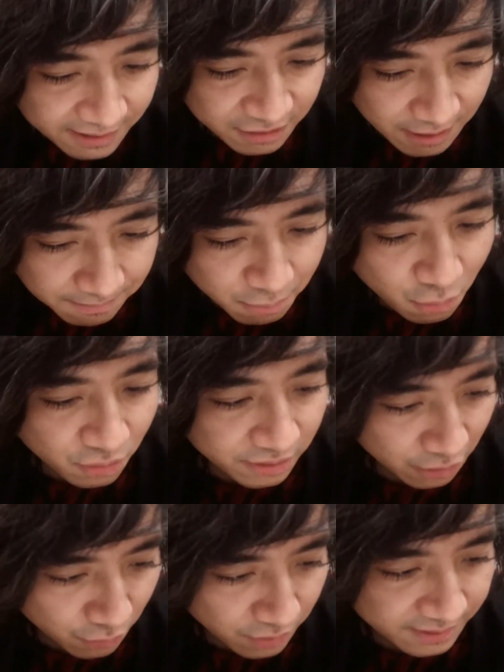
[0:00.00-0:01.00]
temporal
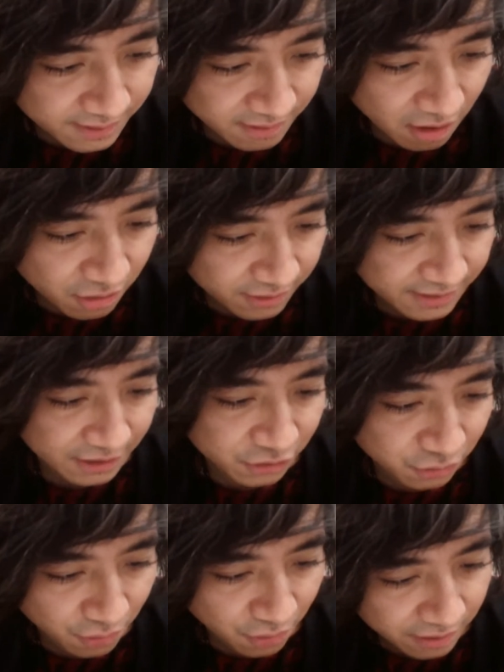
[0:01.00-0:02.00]
linguistics
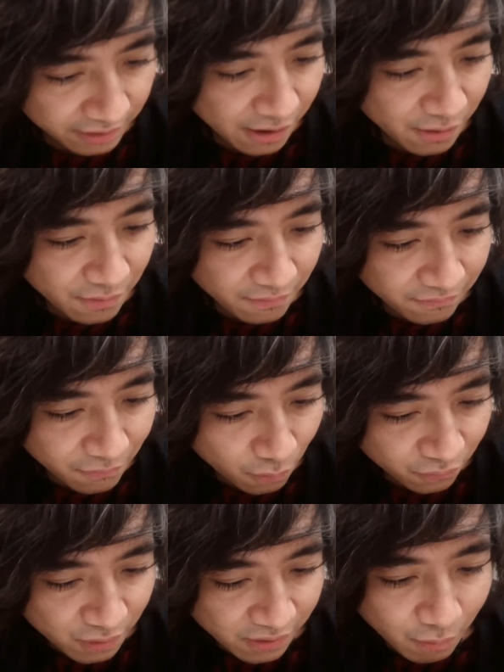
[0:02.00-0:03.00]
architecture allowing for
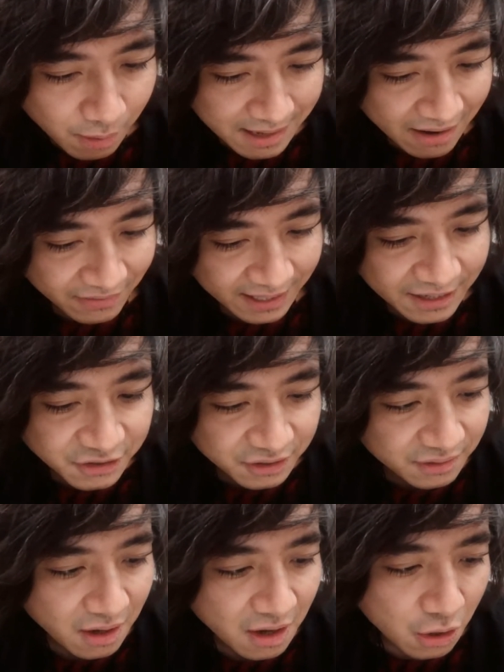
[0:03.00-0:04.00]
freeform
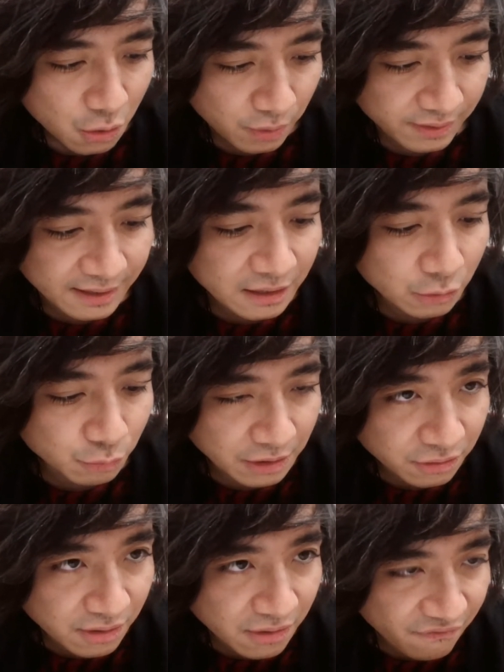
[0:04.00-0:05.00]
navigation within a
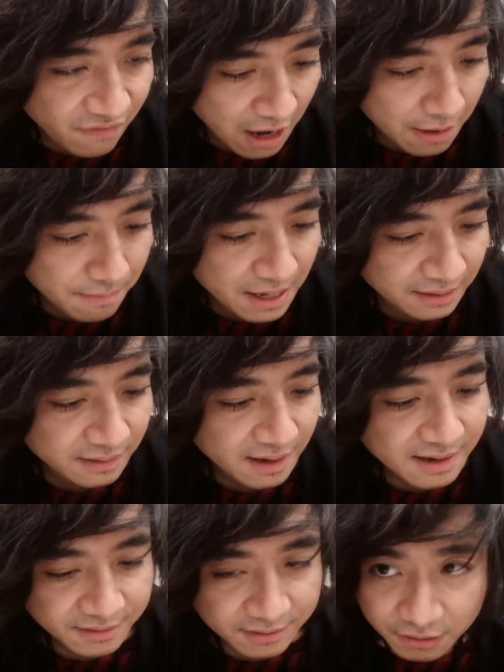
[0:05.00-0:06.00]
rendered environment,
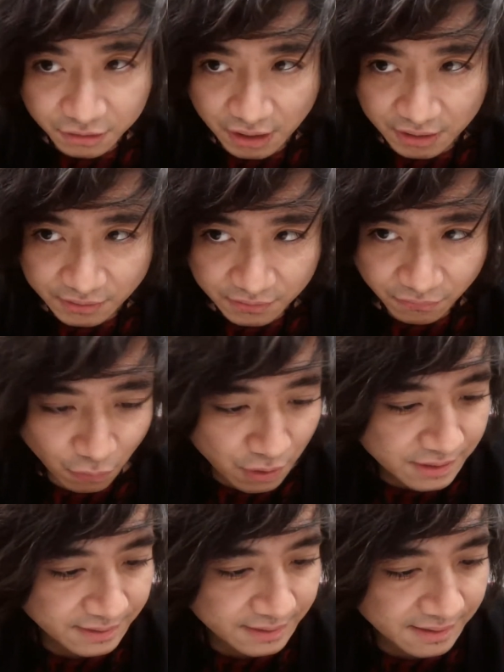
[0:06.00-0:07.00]
such as, for
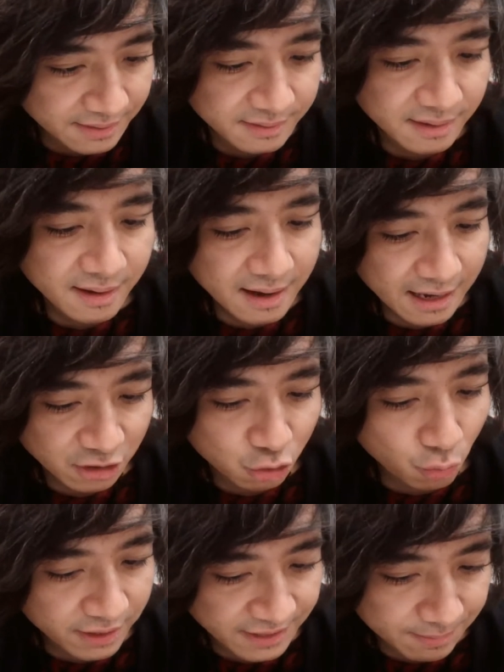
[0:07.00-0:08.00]
instance, a
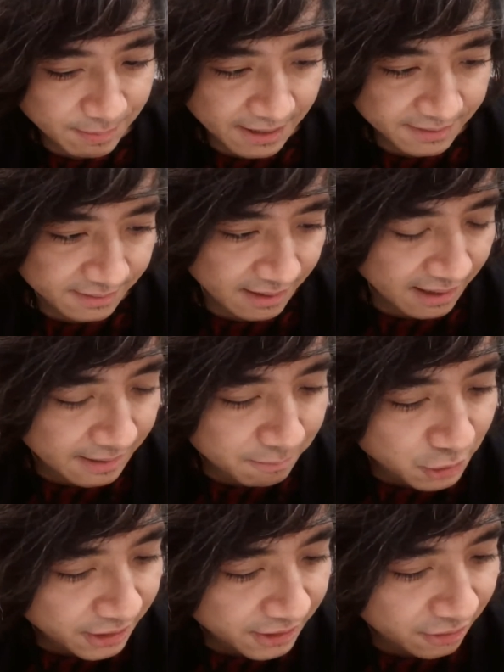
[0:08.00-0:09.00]
story space, and in
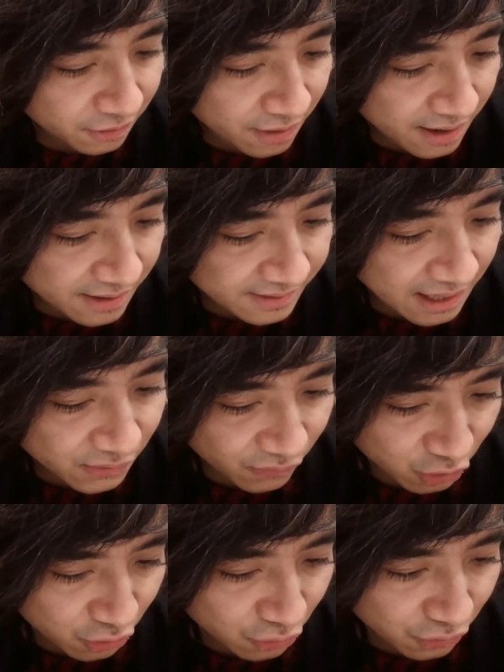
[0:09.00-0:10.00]
particular, a science
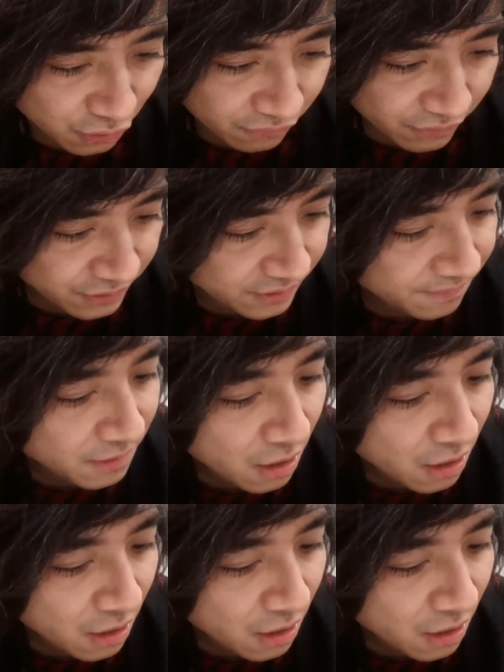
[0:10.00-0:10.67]
fictional universe.